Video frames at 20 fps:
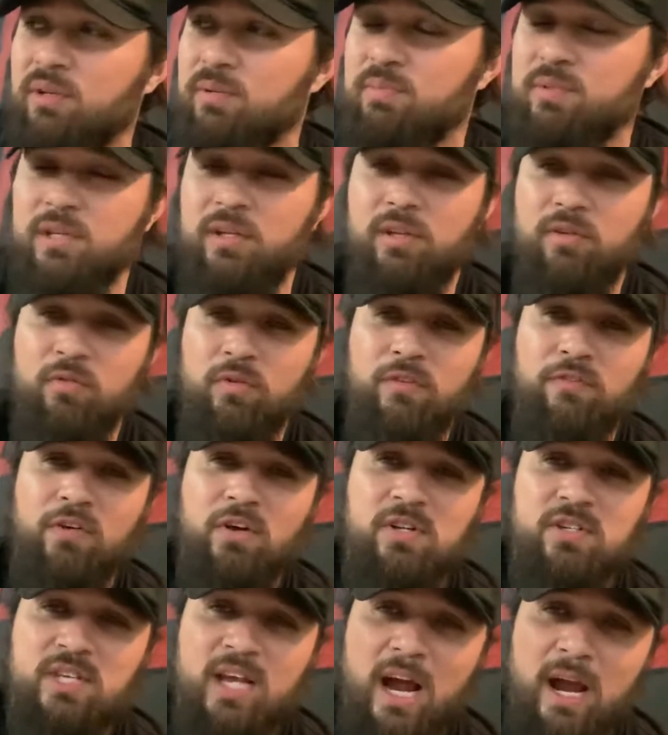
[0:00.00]
them to the
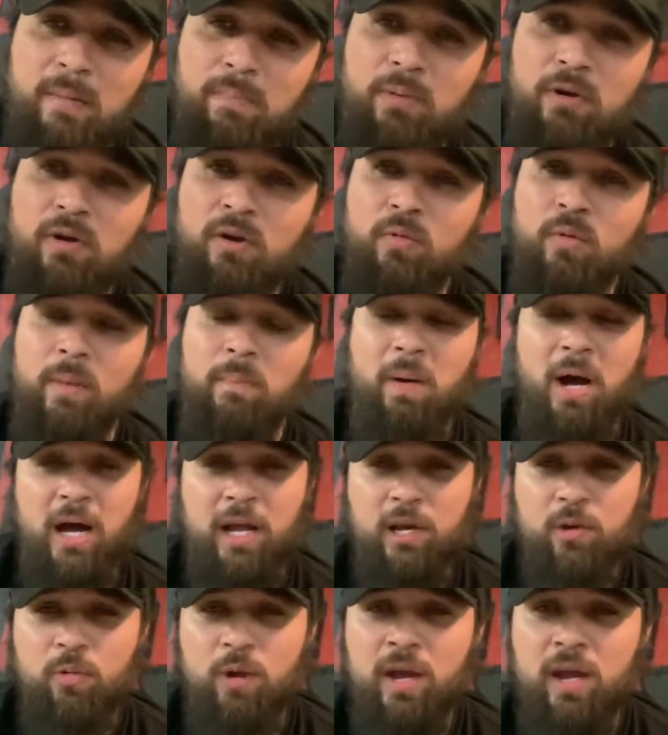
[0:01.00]
reverse hyper with
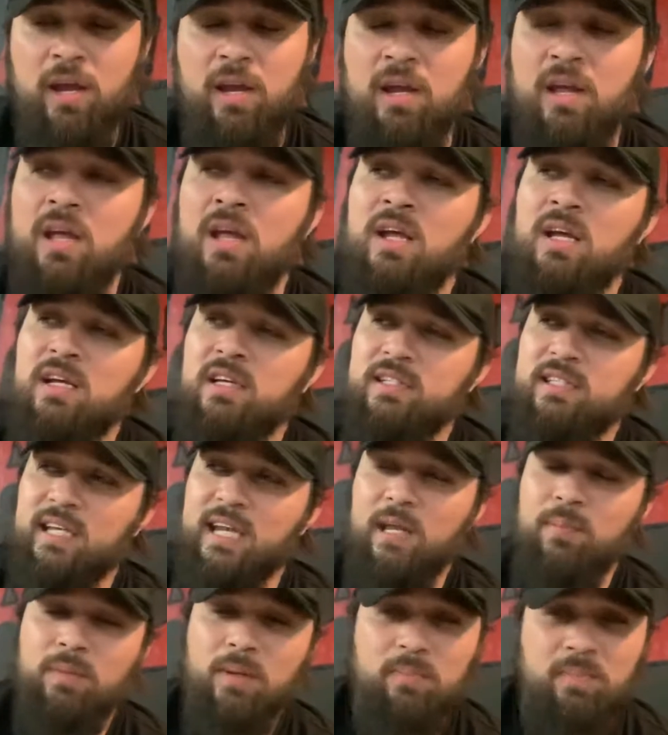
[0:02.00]
body weight to
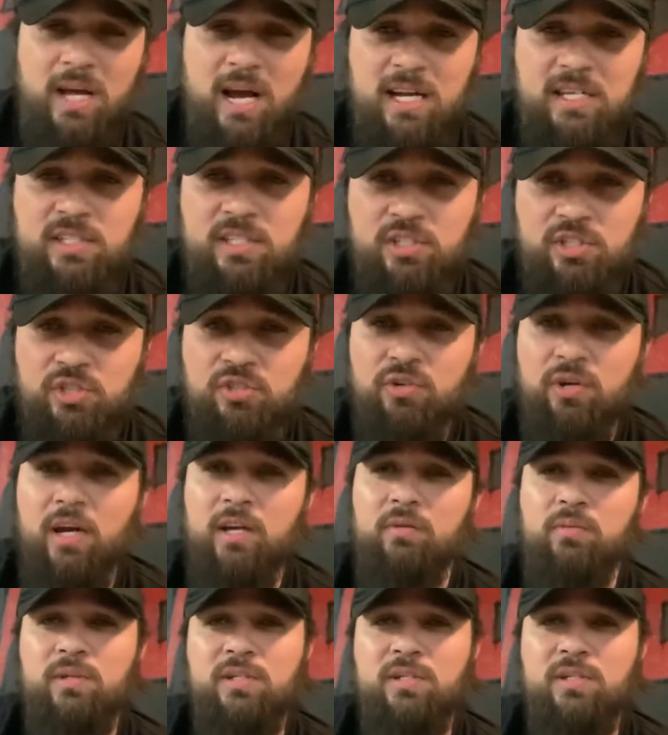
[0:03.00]
keep them nice and strict.